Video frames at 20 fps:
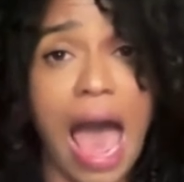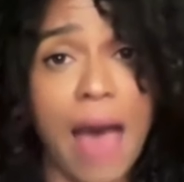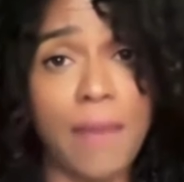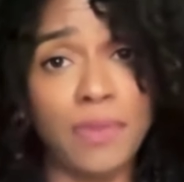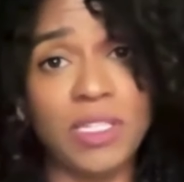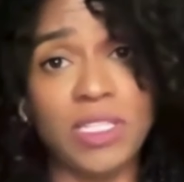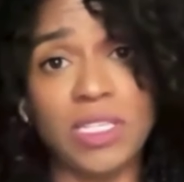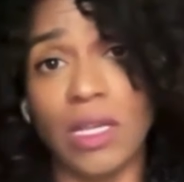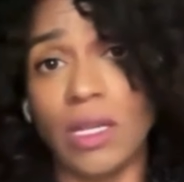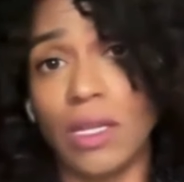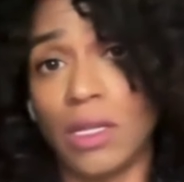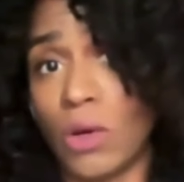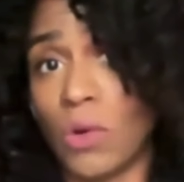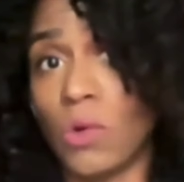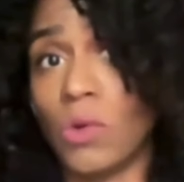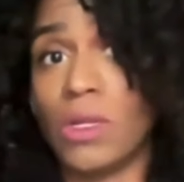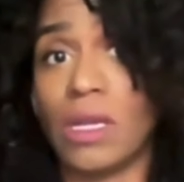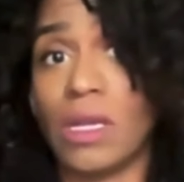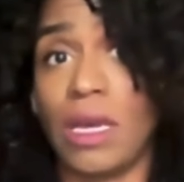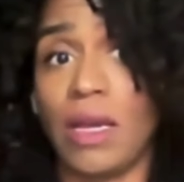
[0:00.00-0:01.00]

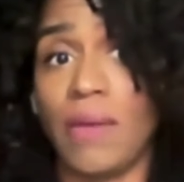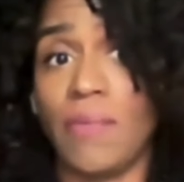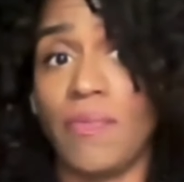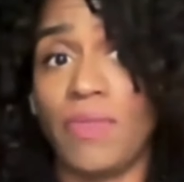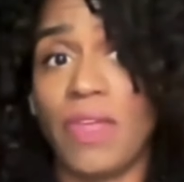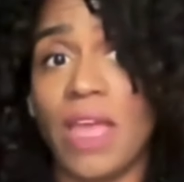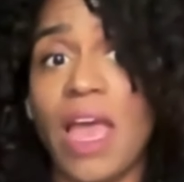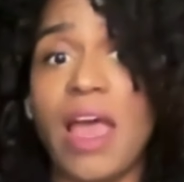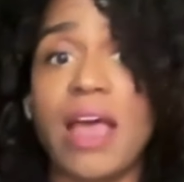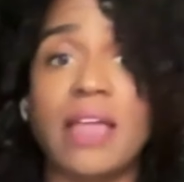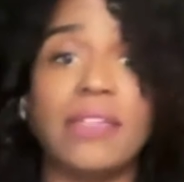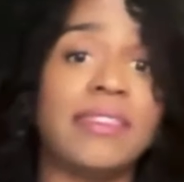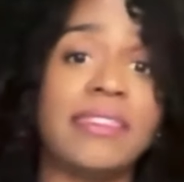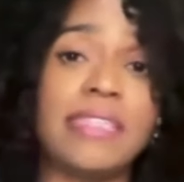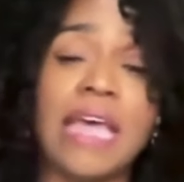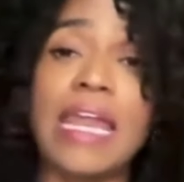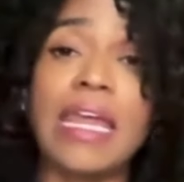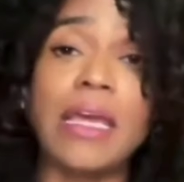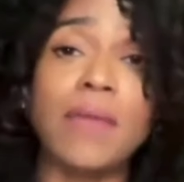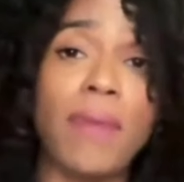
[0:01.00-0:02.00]
Absolutely. And
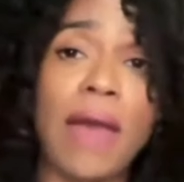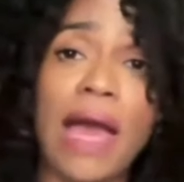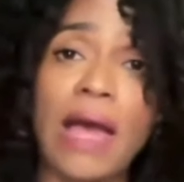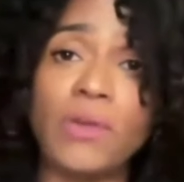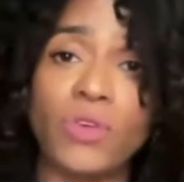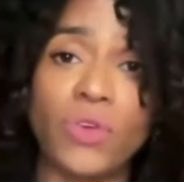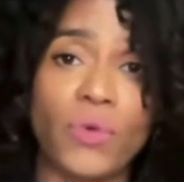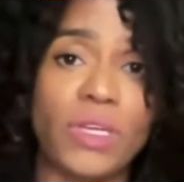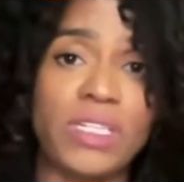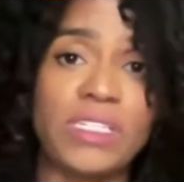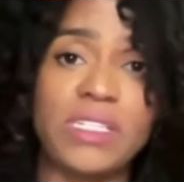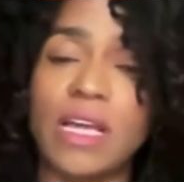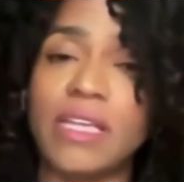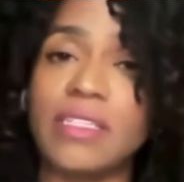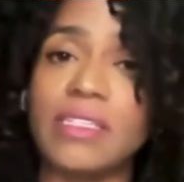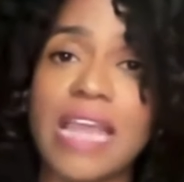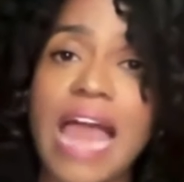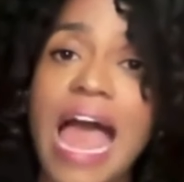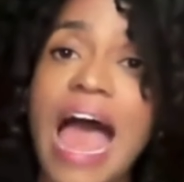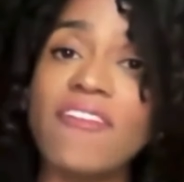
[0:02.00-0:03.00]
setting boundaries
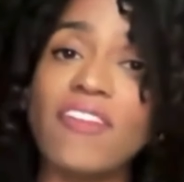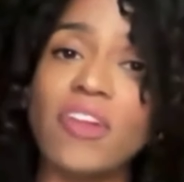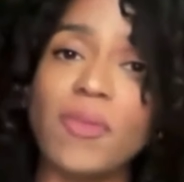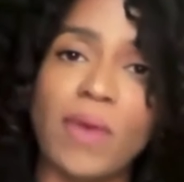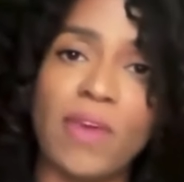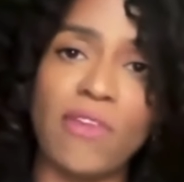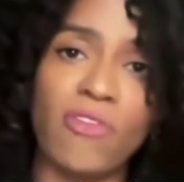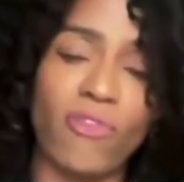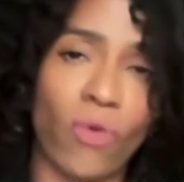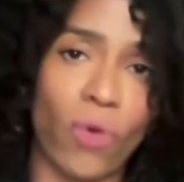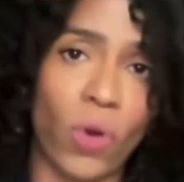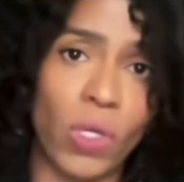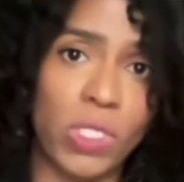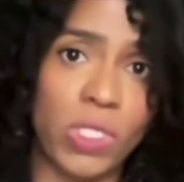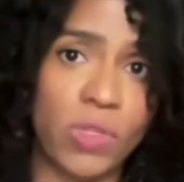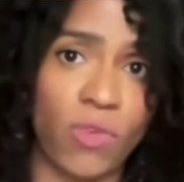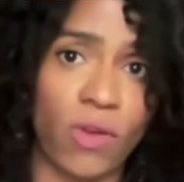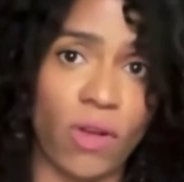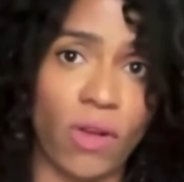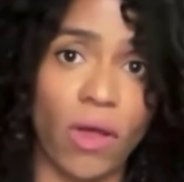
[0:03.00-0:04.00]
doesn't have to be
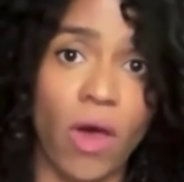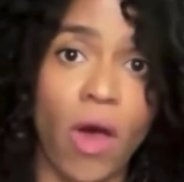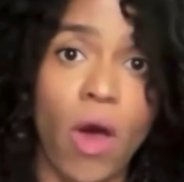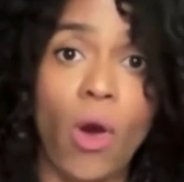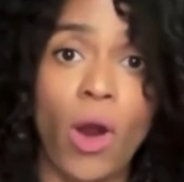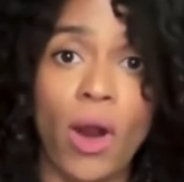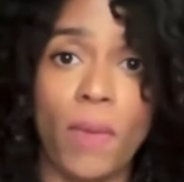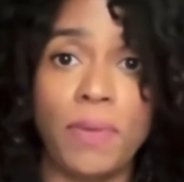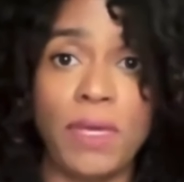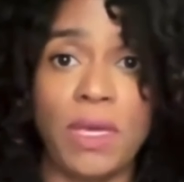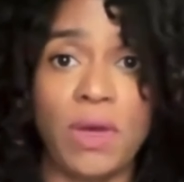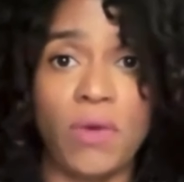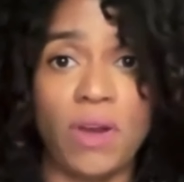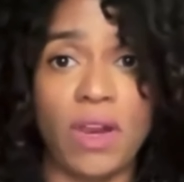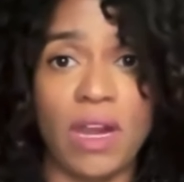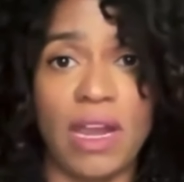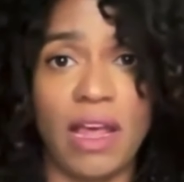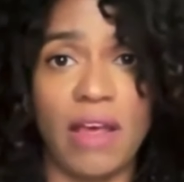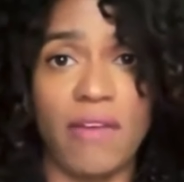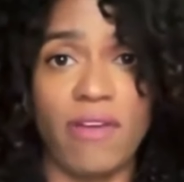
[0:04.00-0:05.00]
forceful or
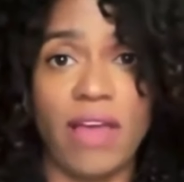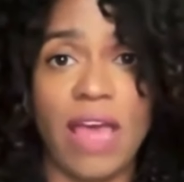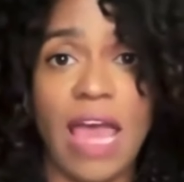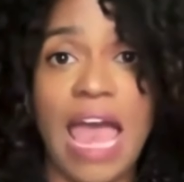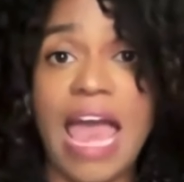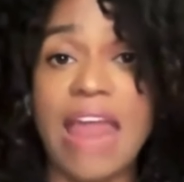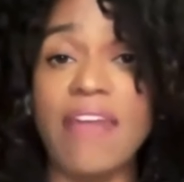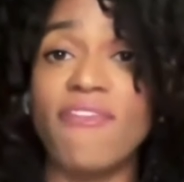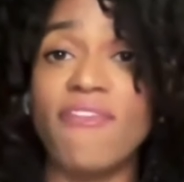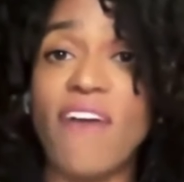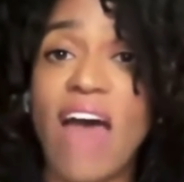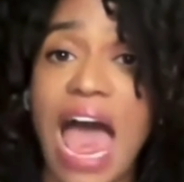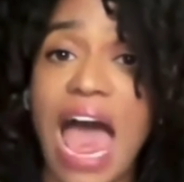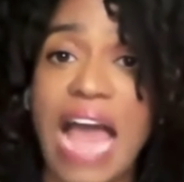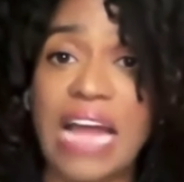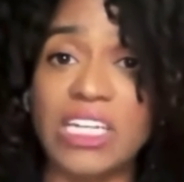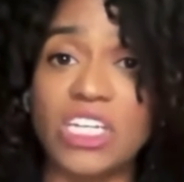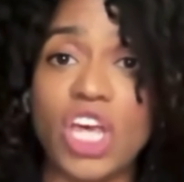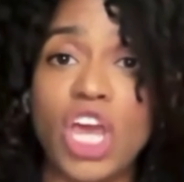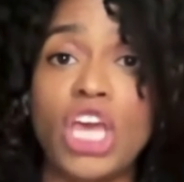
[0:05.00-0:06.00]
punitive. In
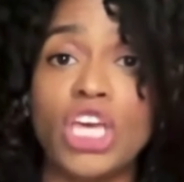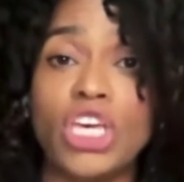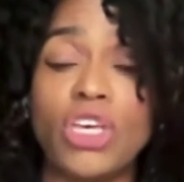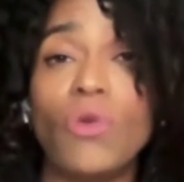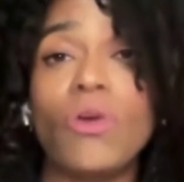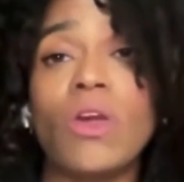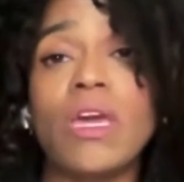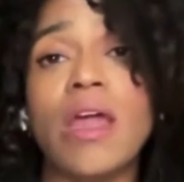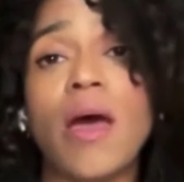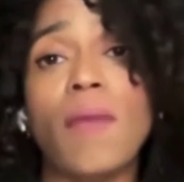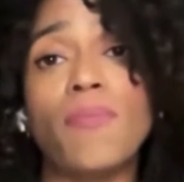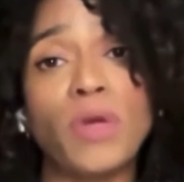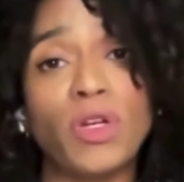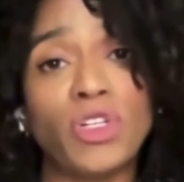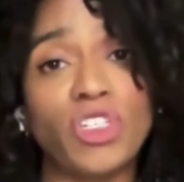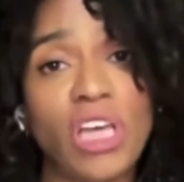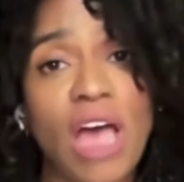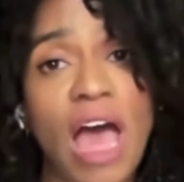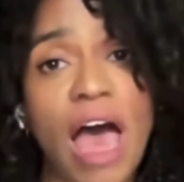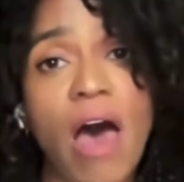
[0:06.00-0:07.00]
fact, you can help
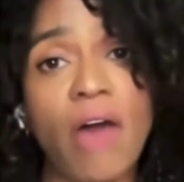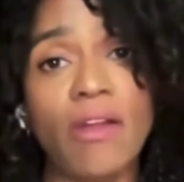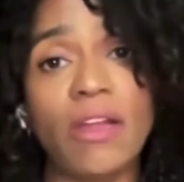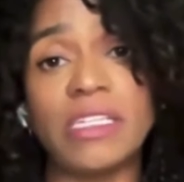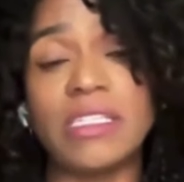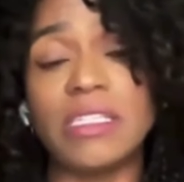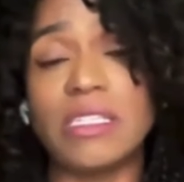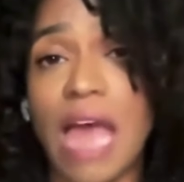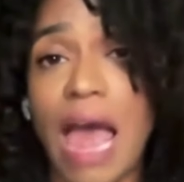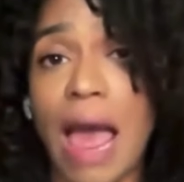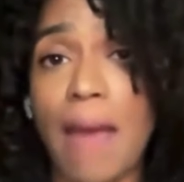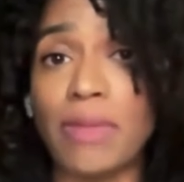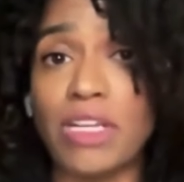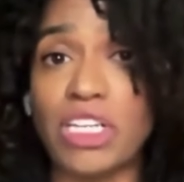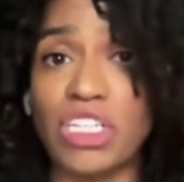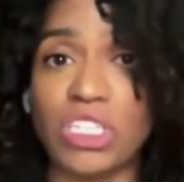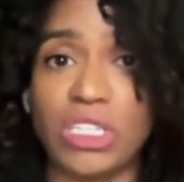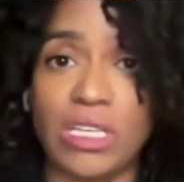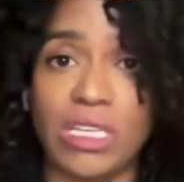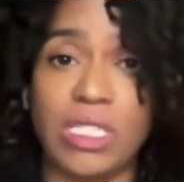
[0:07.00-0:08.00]
your child
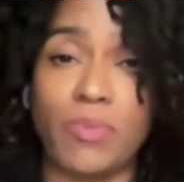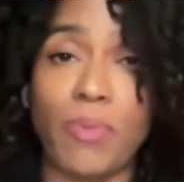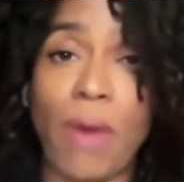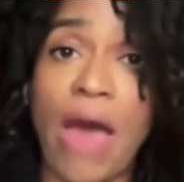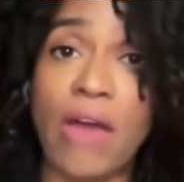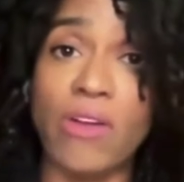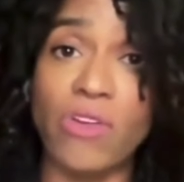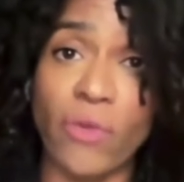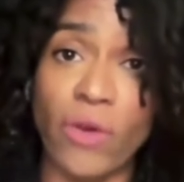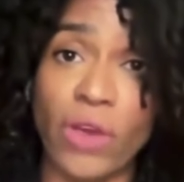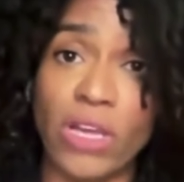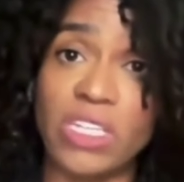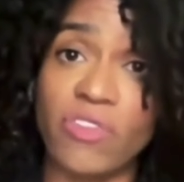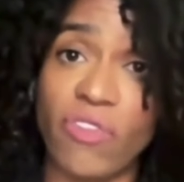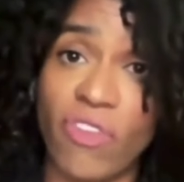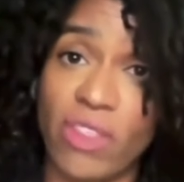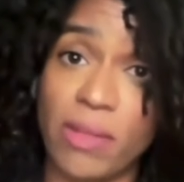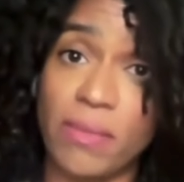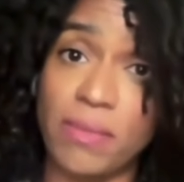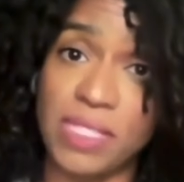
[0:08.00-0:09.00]
establish these boundaries
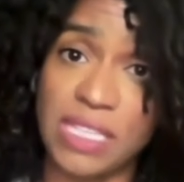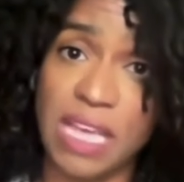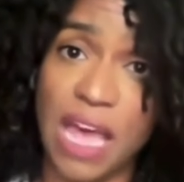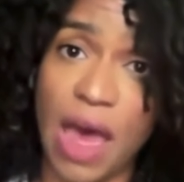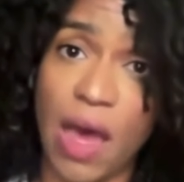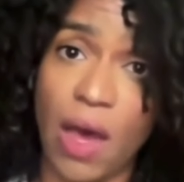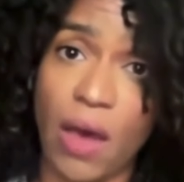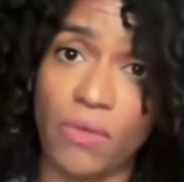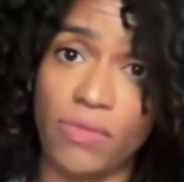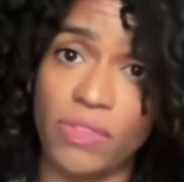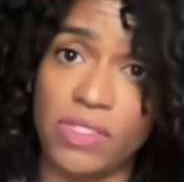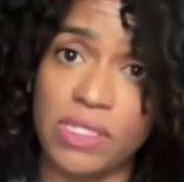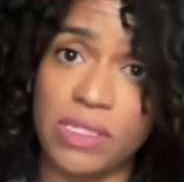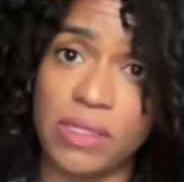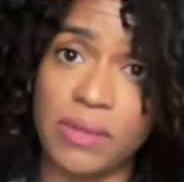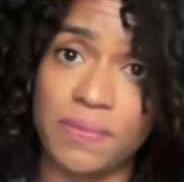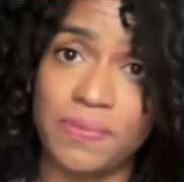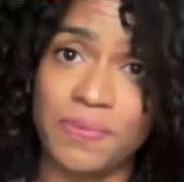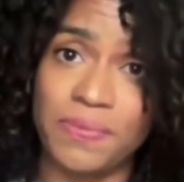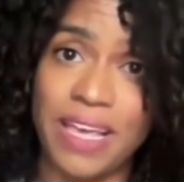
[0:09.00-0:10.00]
for
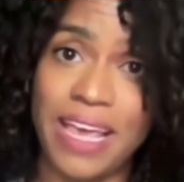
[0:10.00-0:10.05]
themselves.